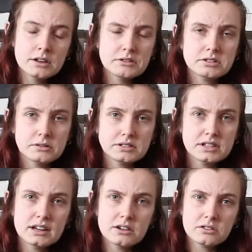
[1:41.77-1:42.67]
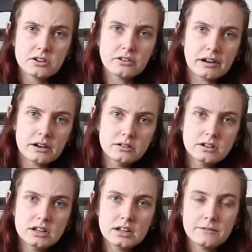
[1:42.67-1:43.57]
So sitting on the ground,
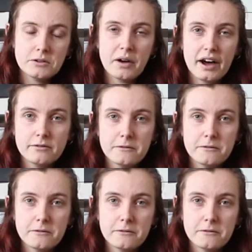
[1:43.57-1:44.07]
if you have